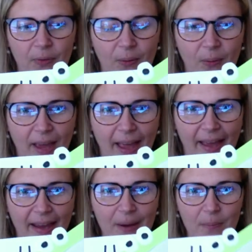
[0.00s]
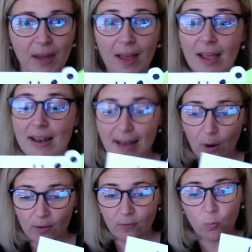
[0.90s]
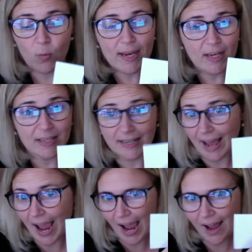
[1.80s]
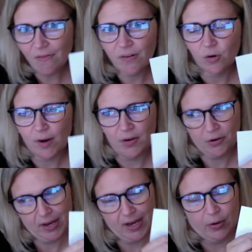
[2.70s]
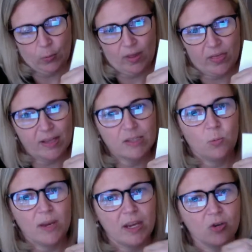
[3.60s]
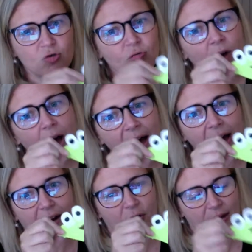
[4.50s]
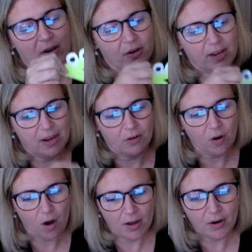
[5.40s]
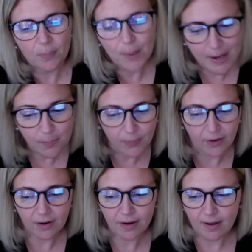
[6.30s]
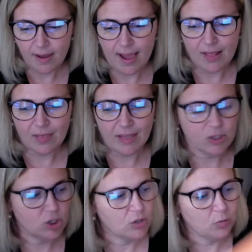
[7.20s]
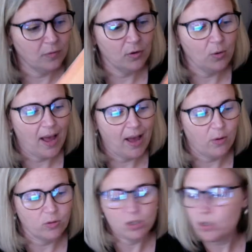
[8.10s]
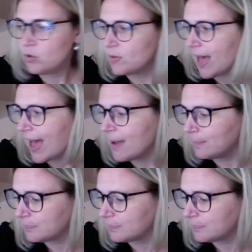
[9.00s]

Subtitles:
Okay? Now, if we didn't have a greater gator with us, we can draw a greater gator on our paper. And let's just review how to do that.